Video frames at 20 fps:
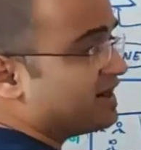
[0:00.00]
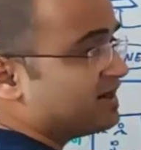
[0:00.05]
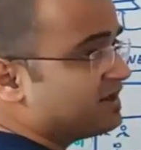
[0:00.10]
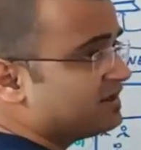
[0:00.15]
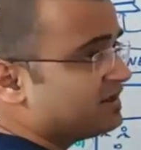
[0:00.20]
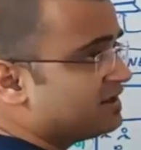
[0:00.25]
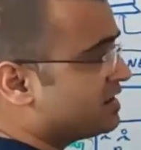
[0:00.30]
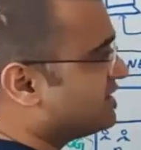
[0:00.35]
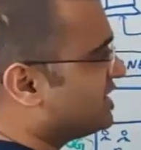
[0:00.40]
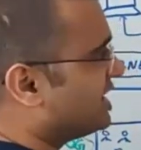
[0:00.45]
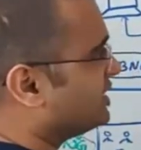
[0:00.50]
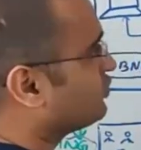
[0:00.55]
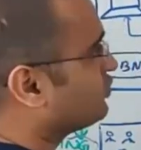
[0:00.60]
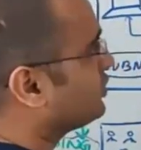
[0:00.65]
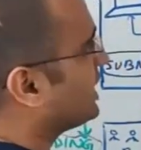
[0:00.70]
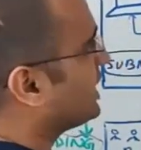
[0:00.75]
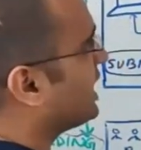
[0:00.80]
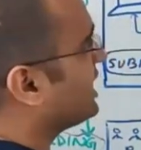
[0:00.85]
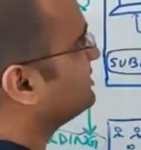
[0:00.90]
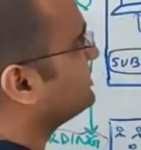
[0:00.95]
wide area
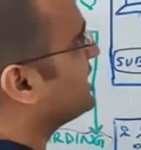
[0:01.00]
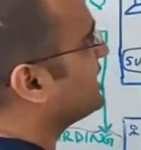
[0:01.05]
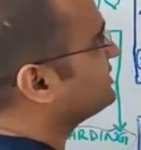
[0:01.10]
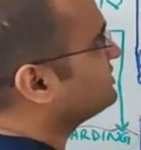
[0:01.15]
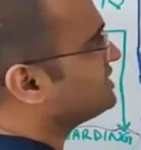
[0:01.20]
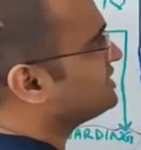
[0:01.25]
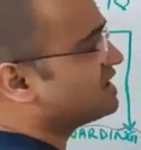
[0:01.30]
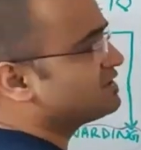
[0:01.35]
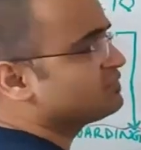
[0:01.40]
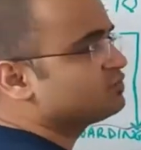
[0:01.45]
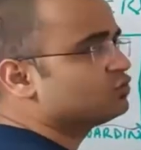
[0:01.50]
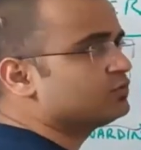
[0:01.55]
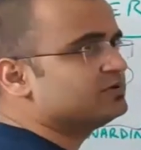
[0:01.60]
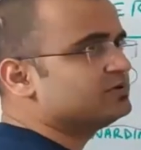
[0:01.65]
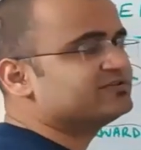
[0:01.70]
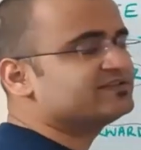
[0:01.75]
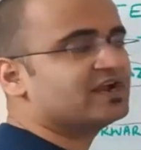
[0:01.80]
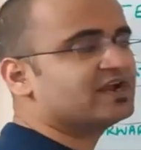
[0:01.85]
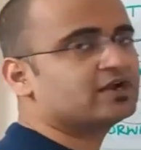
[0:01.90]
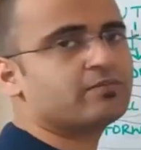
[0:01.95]
network, and then that
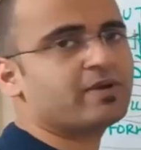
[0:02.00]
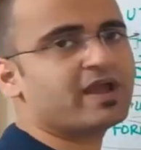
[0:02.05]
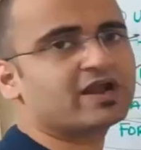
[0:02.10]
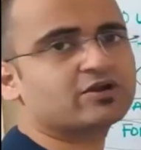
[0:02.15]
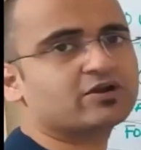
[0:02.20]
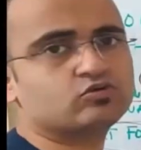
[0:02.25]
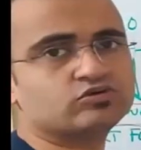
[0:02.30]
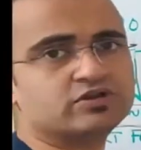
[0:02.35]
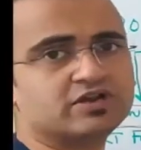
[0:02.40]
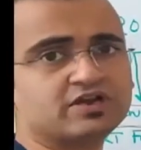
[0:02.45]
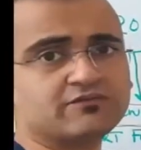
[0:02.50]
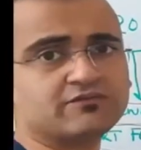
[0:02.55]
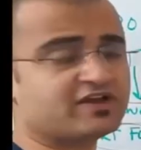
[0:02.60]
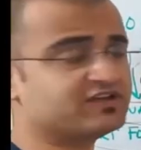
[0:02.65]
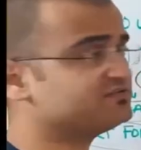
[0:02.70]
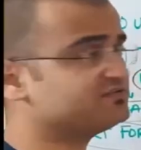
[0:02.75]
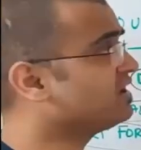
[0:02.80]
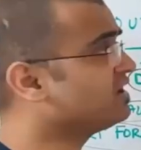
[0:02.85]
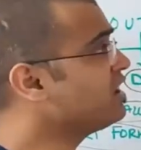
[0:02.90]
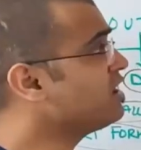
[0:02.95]
would be sent back to the
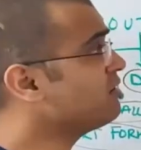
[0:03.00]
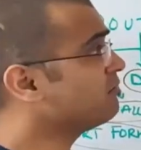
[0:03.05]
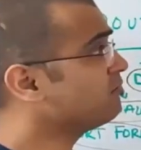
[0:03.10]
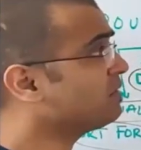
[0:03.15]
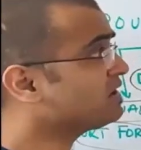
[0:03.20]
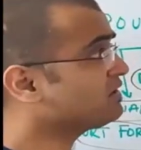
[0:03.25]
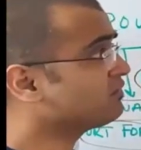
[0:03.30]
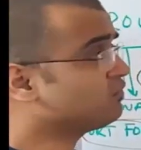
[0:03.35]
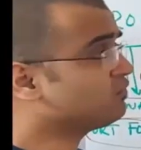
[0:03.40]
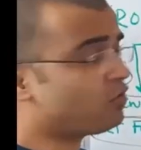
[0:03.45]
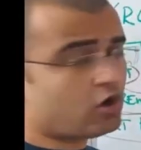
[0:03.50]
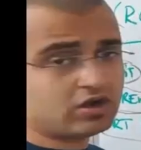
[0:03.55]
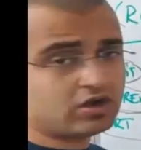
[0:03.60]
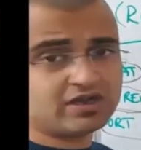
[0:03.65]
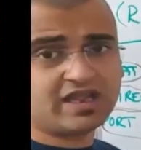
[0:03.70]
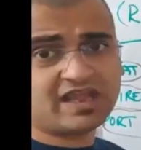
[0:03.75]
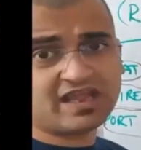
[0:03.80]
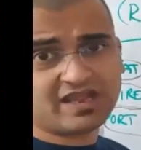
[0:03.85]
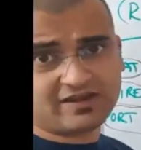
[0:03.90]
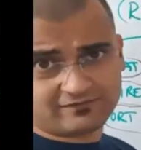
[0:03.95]
device. But
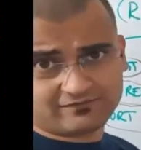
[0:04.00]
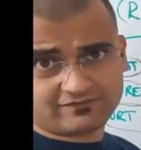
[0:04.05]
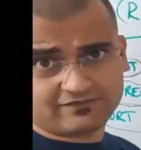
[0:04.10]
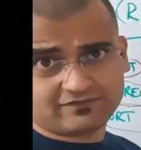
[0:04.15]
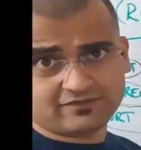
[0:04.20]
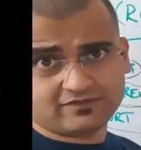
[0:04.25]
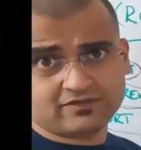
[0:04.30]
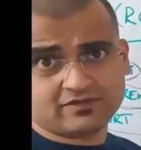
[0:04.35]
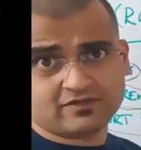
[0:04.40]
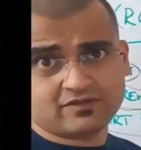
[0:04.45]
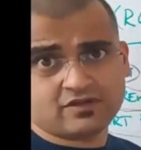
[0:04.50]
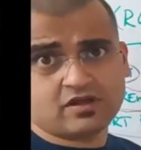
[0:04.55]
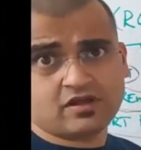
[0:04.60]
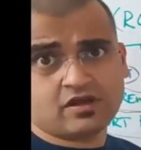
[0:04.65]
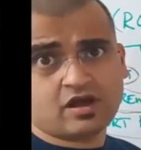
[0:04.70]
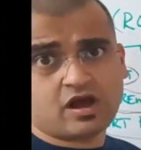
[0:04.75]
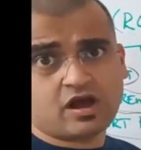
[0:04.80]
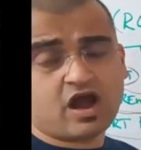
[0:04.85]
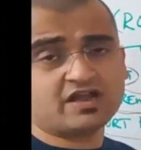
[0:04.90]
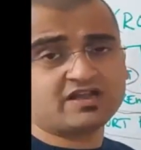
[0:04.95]
what if
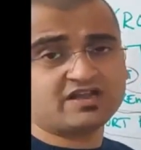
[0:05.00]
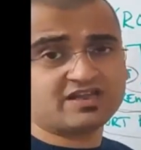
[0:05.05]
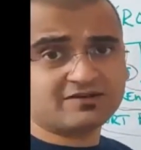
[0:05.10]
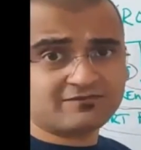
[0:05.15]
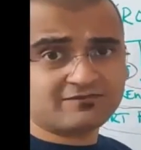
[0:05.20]
a